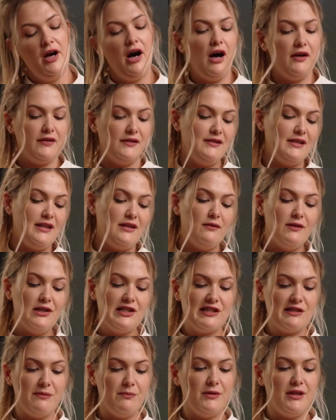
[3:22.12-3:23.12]
I was going to say, there is
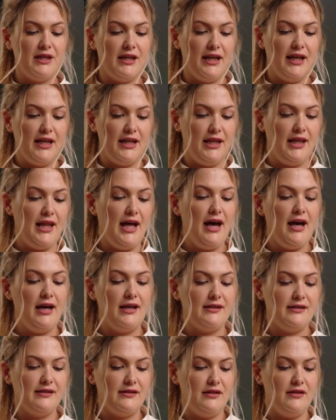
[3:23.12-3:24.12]
something in that,
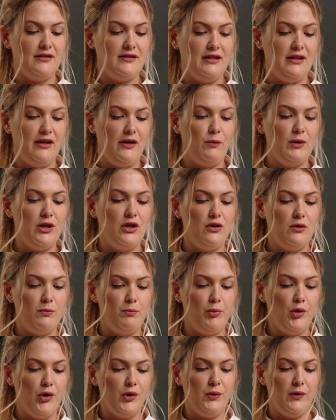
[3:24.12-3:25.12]
isn't there? As in, like, we could
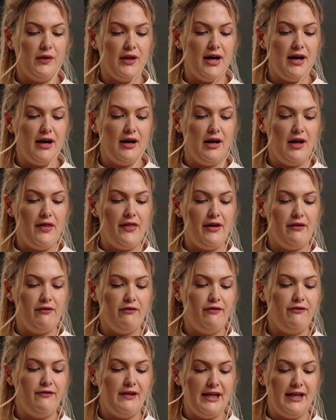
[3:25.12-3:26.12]
boil that and then
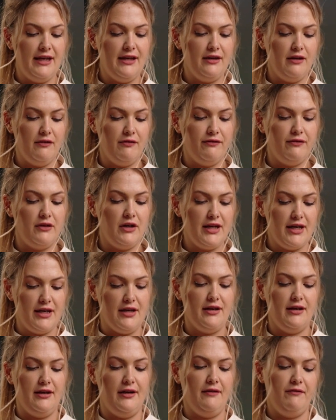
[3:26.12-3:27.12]
fill it and fry
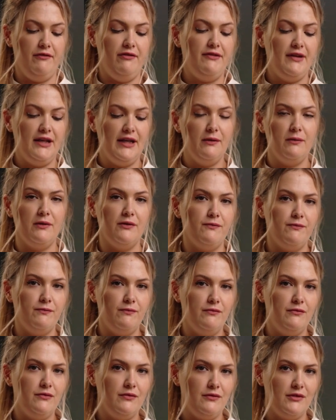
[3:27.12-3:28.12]
it and then fill it with
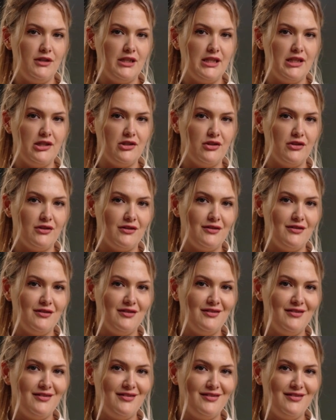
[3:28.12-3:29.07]
delicious